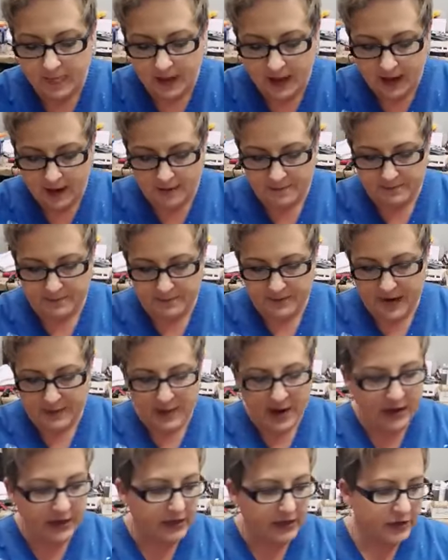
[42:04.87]
I'm
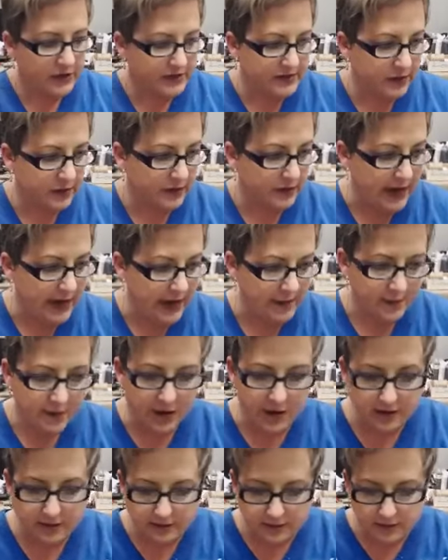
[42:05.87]
not going to do this on
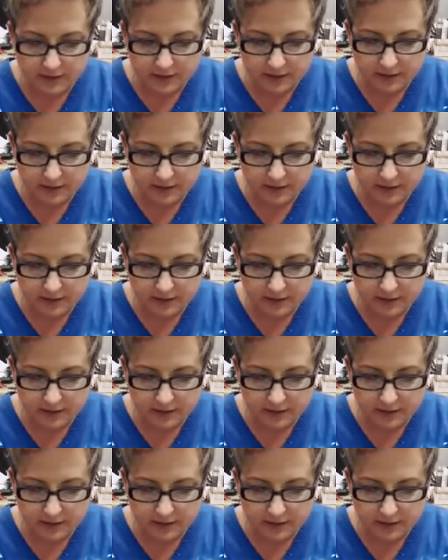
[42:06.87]
camera.